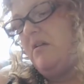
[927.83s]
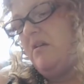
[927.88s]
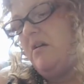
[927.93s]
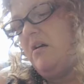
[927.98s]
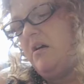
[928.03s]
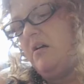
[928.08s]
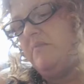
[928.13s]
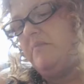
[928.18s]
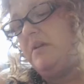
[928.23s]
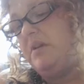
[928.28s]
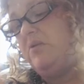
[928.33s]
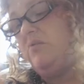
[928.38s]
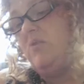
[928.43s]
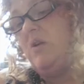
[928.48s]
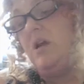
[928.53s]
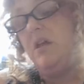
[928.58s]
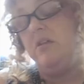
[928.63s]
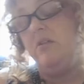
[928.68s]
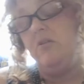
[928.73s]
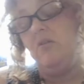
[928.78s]

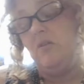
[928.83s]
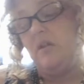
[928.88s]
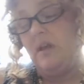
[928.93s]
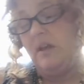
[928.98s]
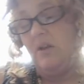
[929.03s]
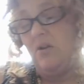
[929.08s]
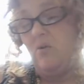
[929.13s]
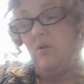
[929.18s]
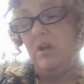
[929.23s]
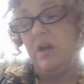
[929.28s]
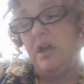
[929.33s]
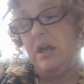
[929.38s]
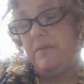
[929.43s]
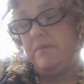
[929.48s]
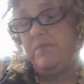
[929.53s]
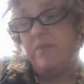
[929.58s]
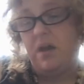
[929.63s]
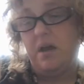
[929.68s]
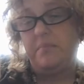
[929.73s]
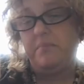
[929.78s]
Meanwhile, you're like,
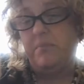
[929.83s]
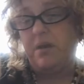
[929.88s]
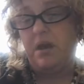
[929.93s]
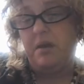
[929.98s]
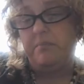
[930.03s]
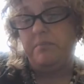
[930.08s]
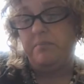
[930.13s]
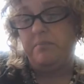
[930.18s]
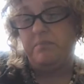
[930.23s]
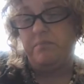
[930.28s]
okay, I'm